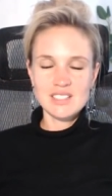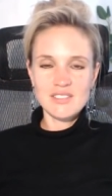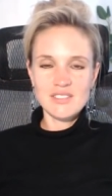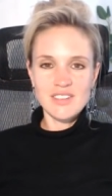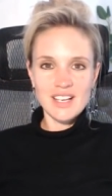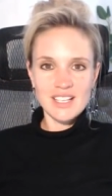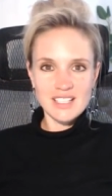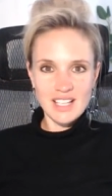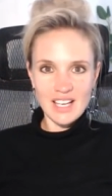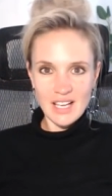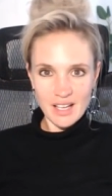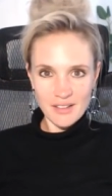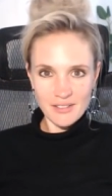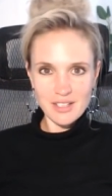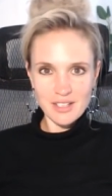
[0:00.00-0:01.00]
So the fact that
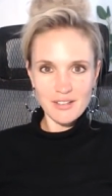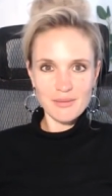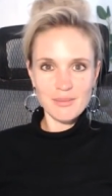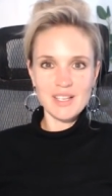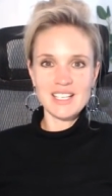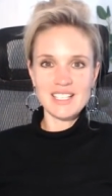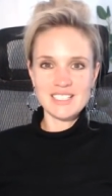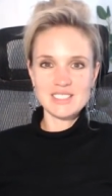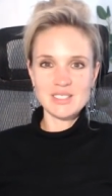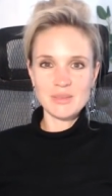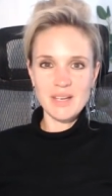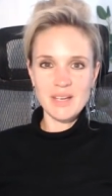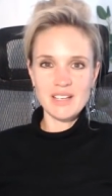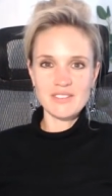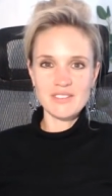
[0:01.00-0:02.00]
I have enough money
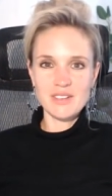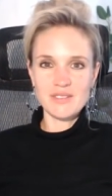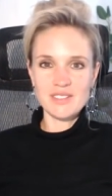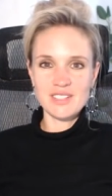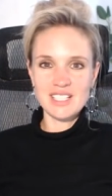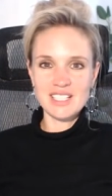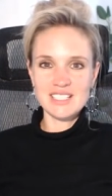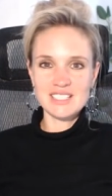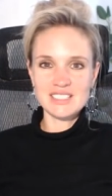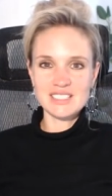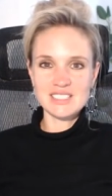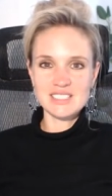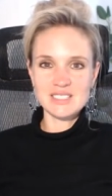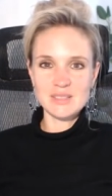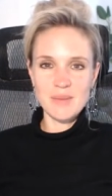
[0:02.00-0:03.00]
to pay for everything
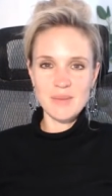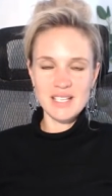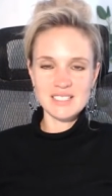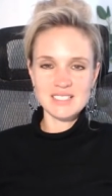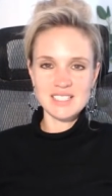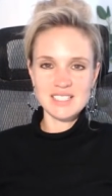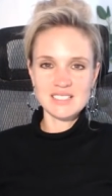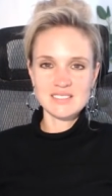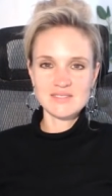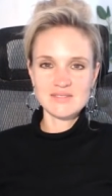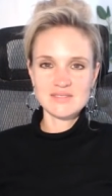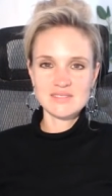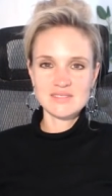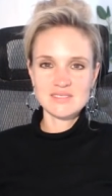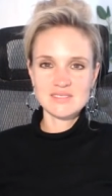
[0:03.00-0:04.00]
is just amazing.